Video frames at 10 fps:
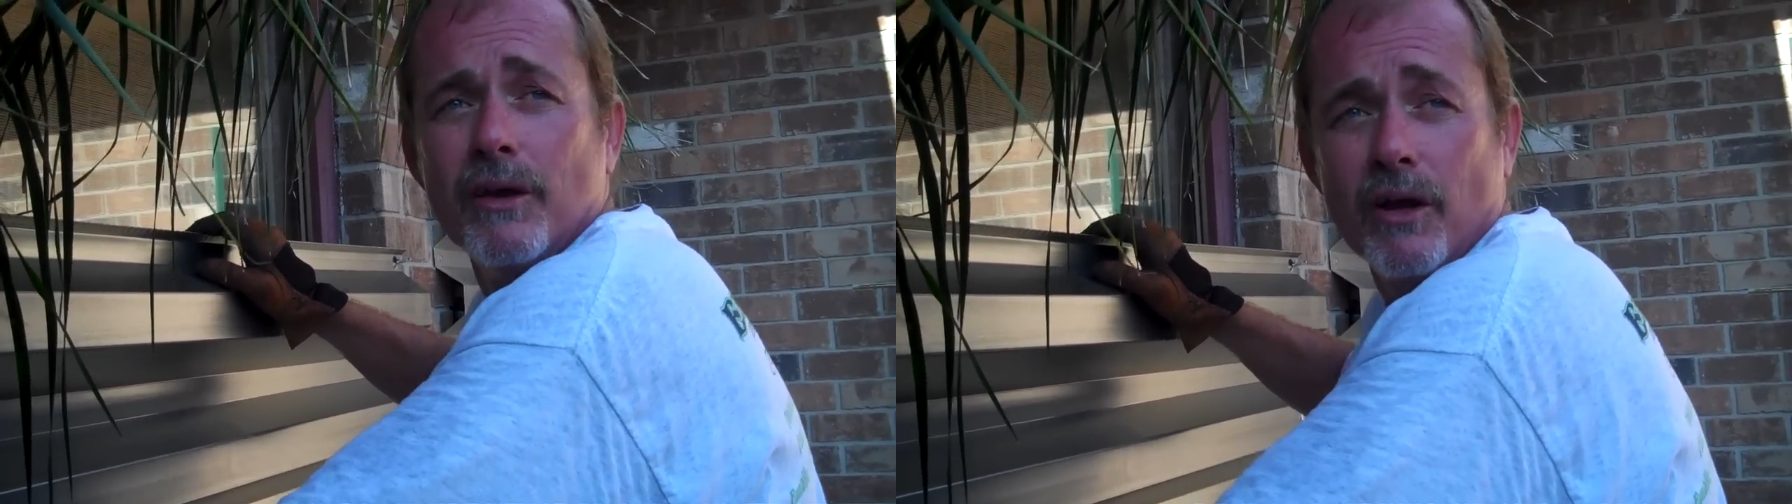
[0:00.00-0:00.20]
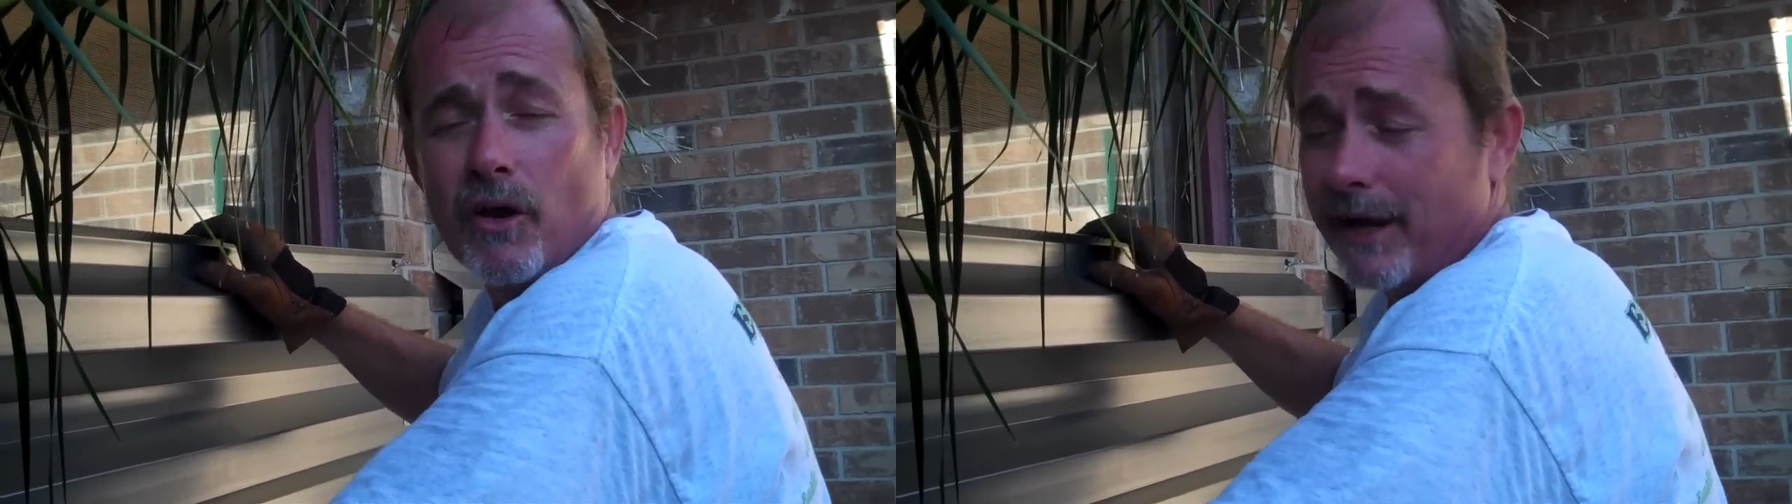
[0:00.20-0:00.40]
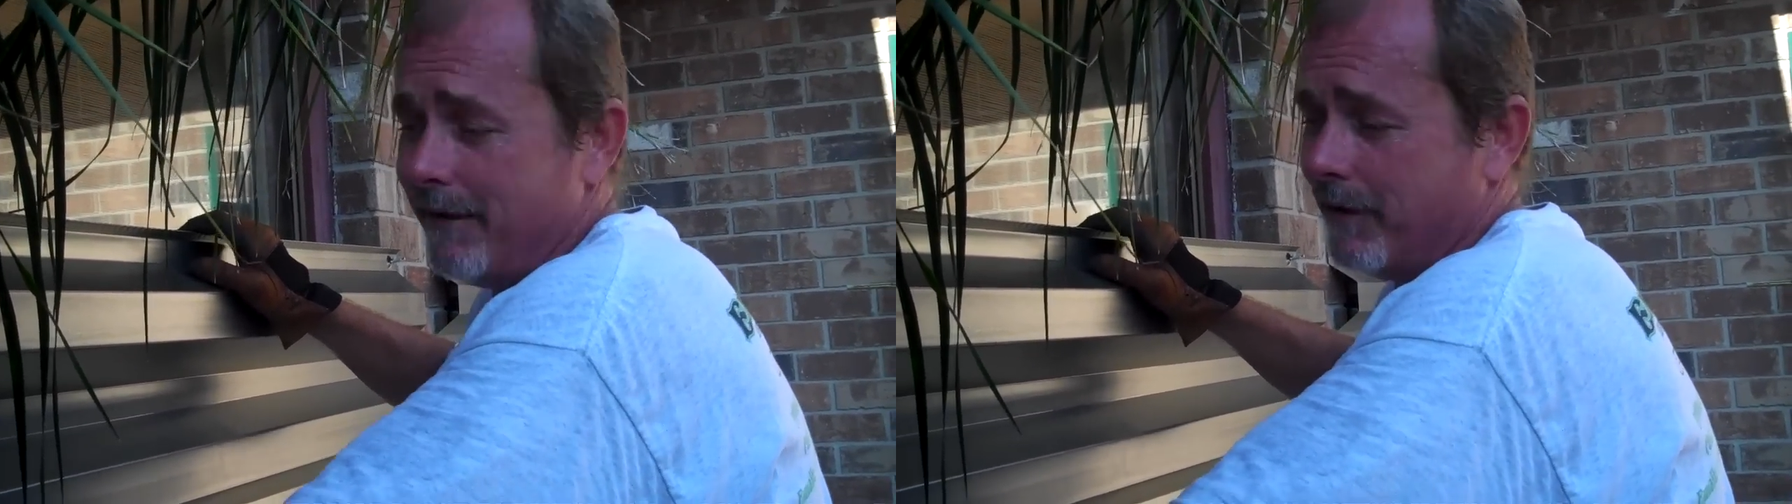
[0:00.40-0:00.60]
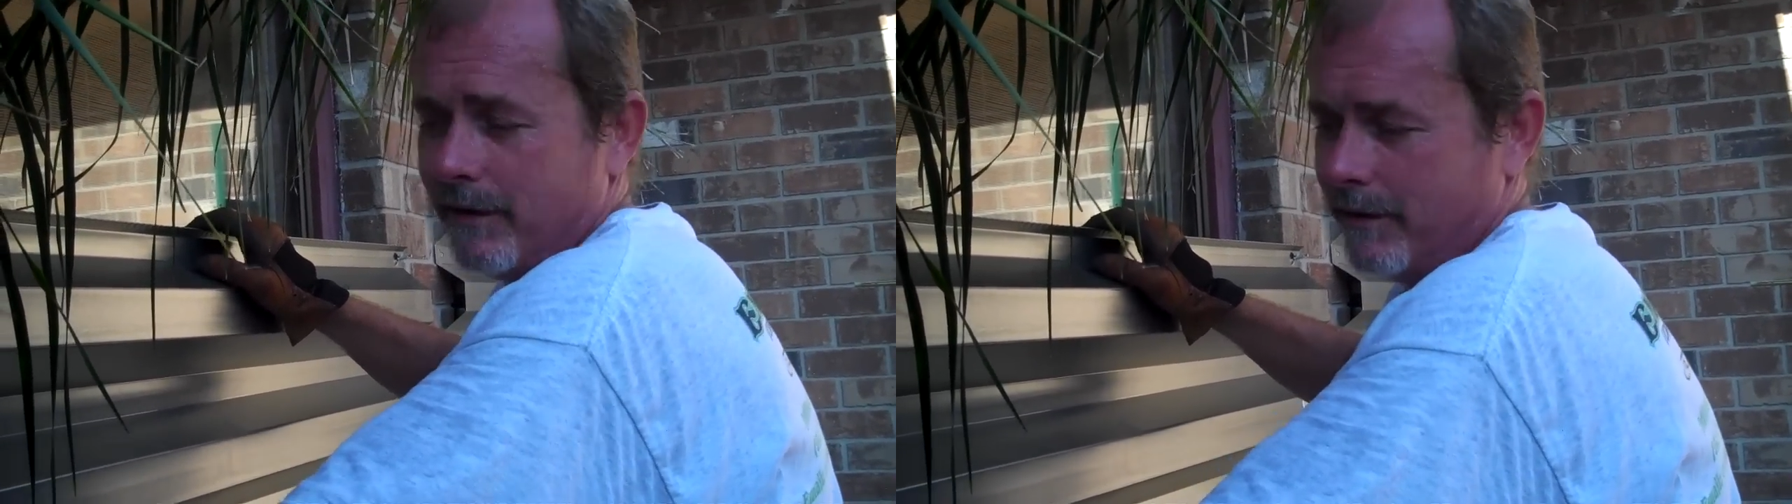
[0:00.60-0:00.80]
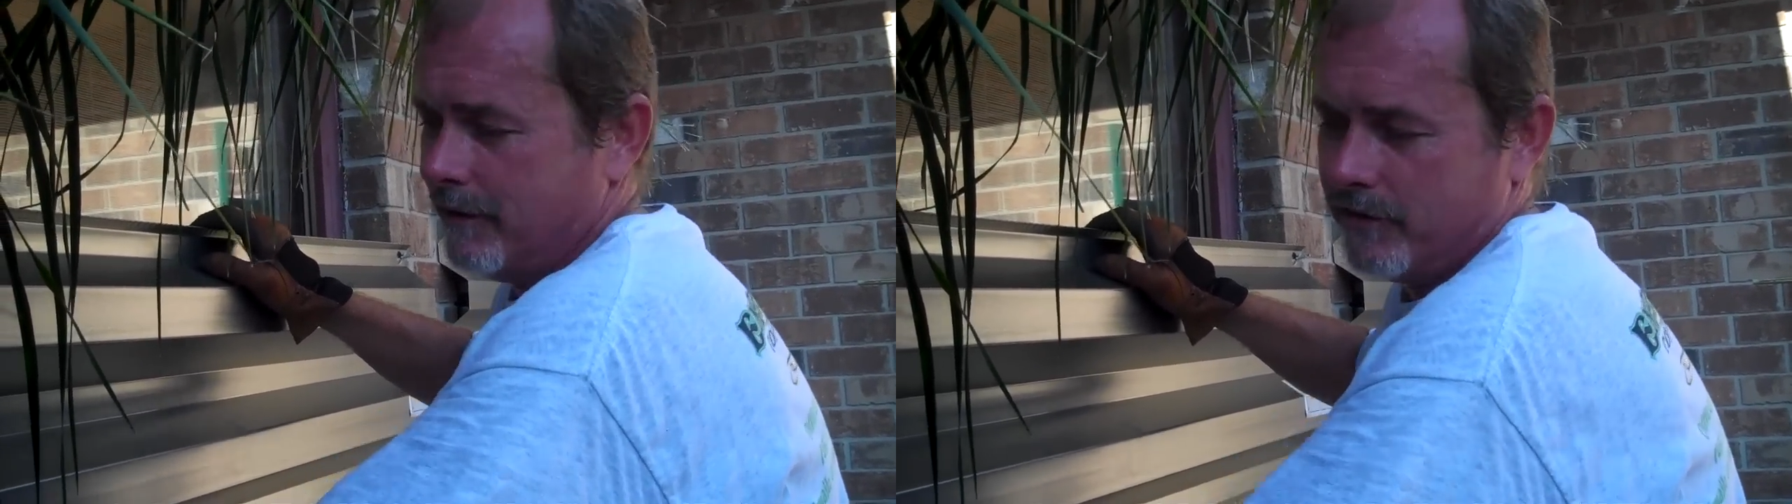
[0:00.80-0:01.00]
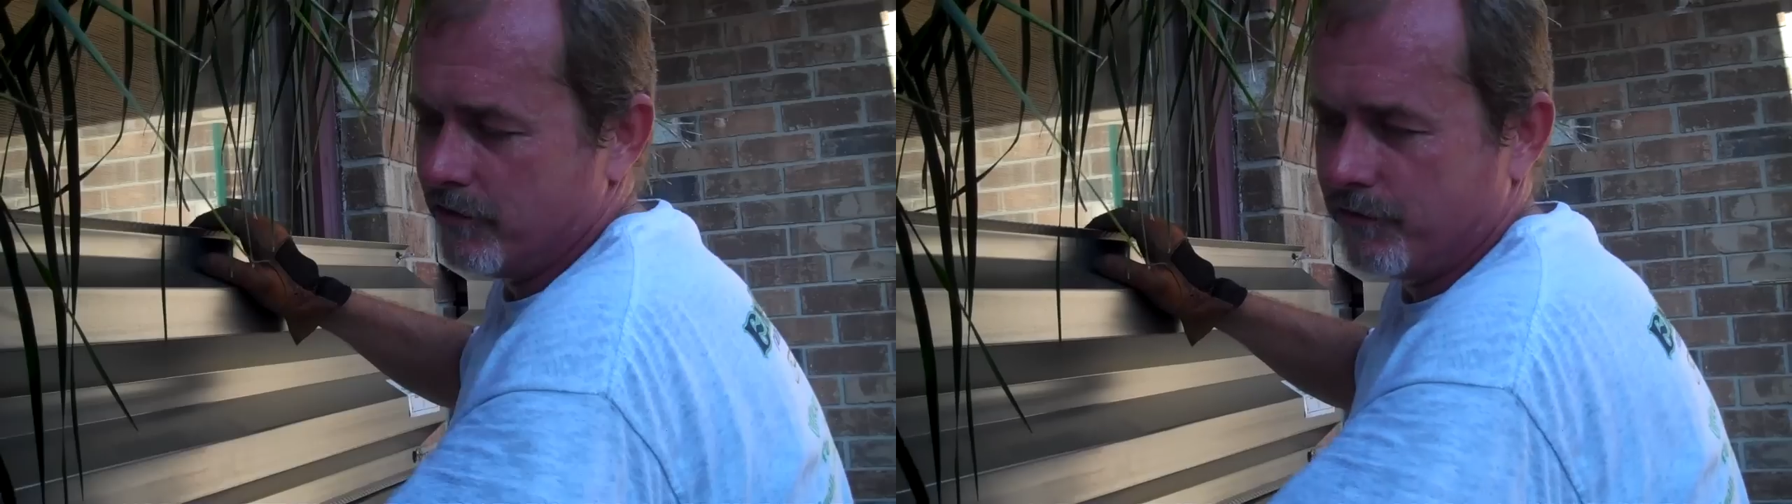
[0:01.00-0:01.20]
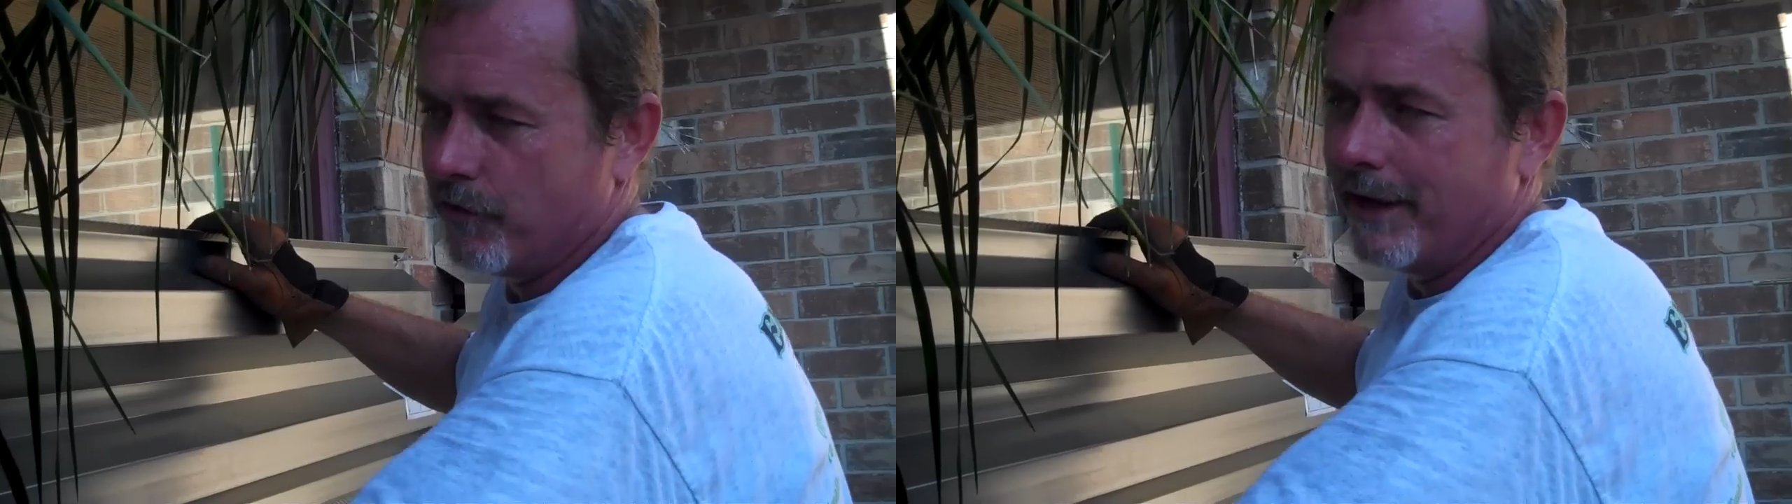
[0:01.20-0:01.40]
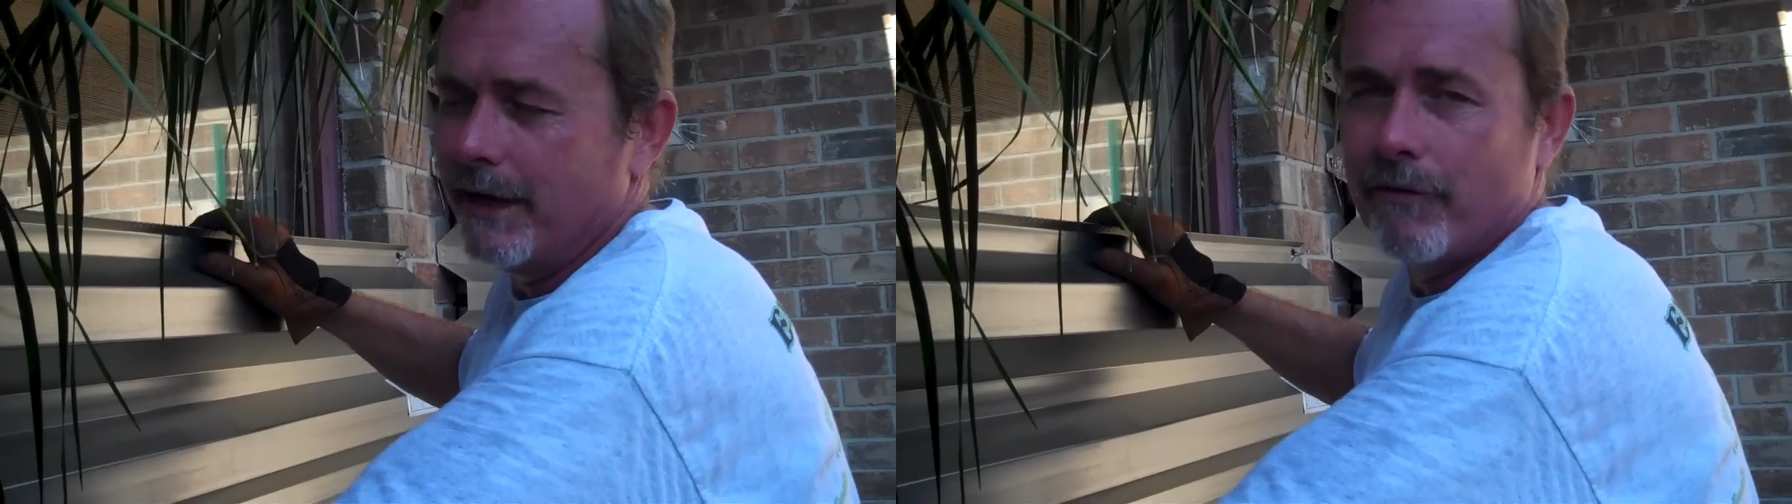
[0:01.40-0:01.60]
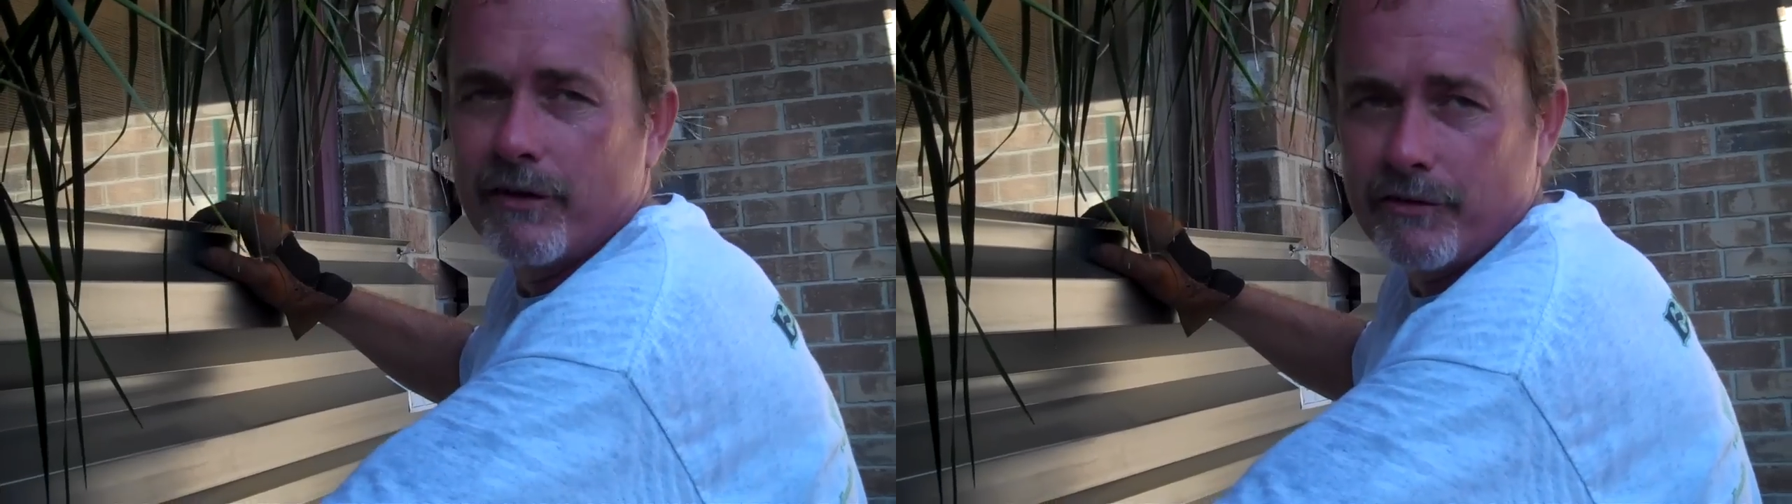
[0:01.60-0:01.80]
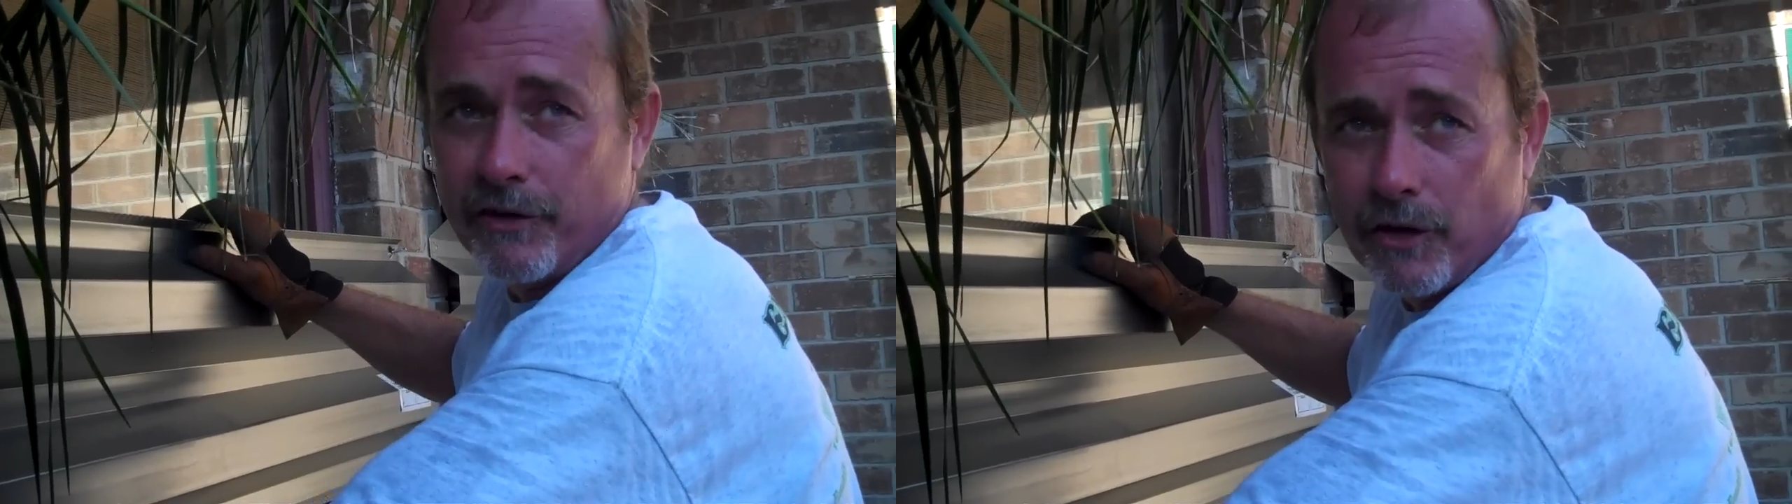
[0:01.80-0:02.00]
or even just for any
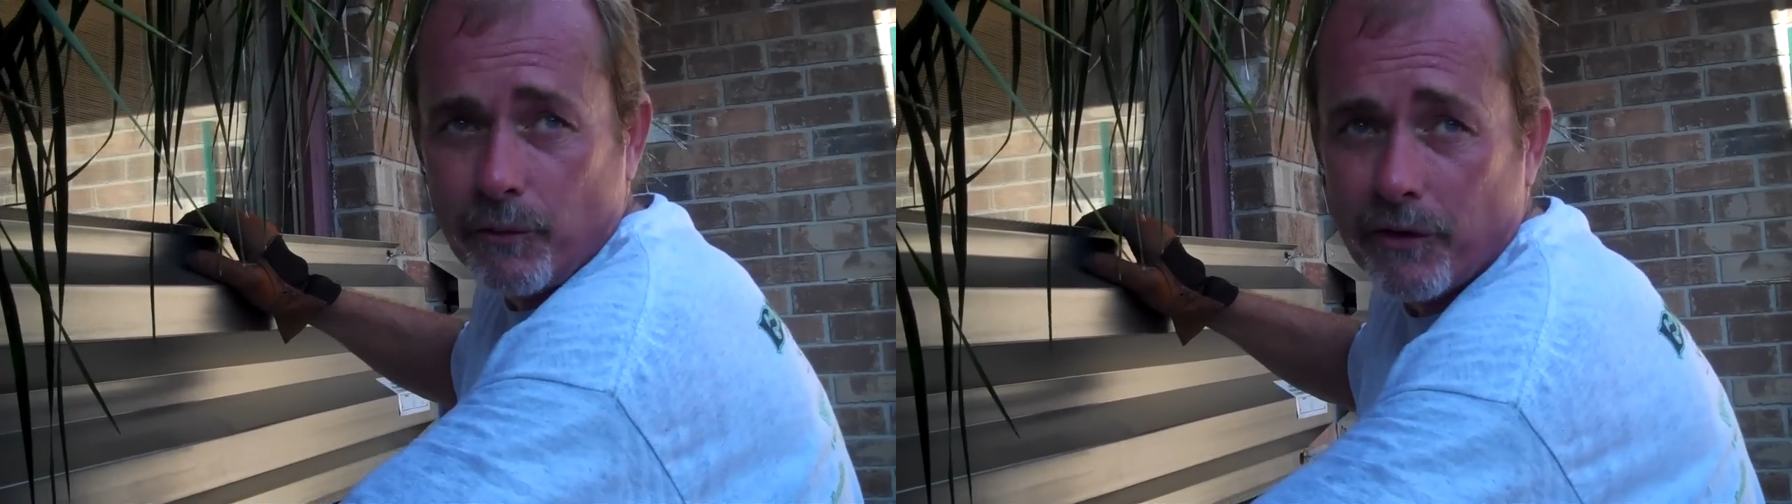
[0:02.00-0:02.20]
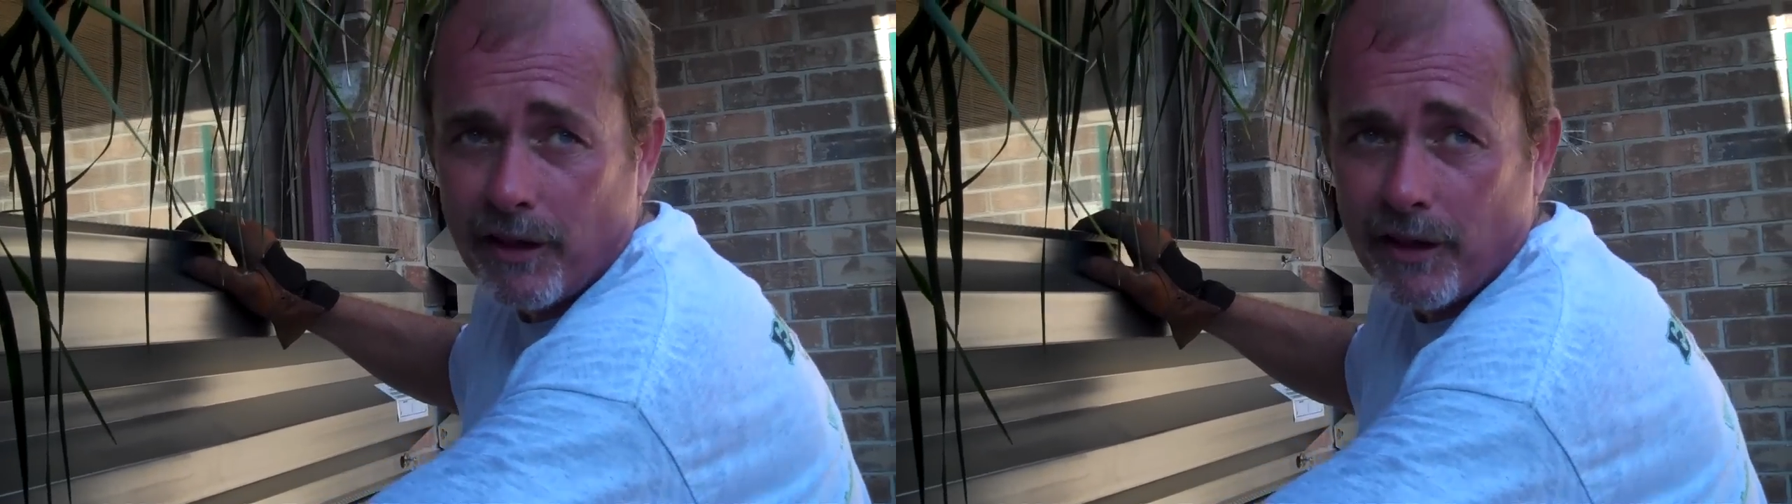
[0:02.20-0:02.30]
reason you don't want